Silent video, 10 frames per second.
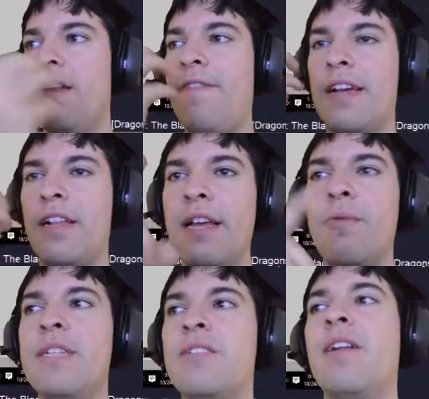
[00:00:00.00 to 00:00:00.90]
I click
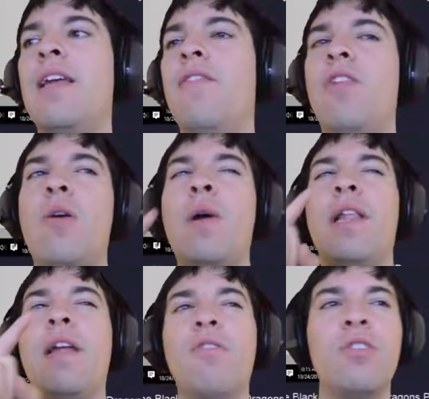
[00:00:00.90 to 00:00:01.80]
restart level, I want
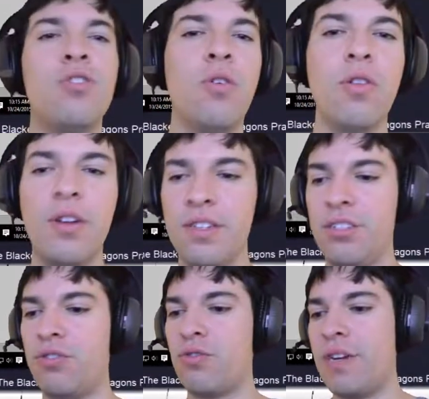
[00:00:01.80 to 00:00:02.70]
level controller to
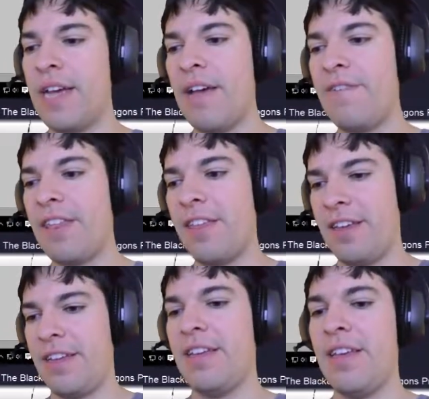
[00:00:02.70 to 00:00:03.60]
destroy
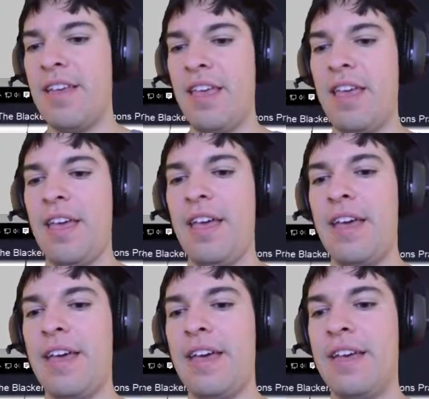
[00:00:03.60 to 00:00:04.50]
everything,
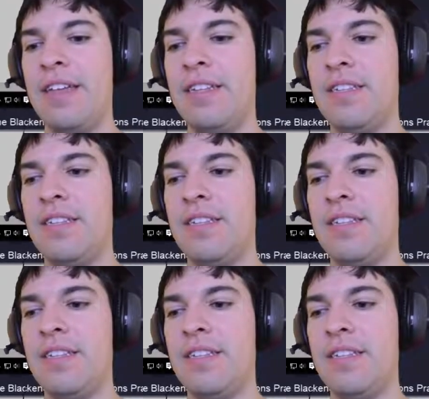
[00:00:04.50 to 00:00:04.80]
and,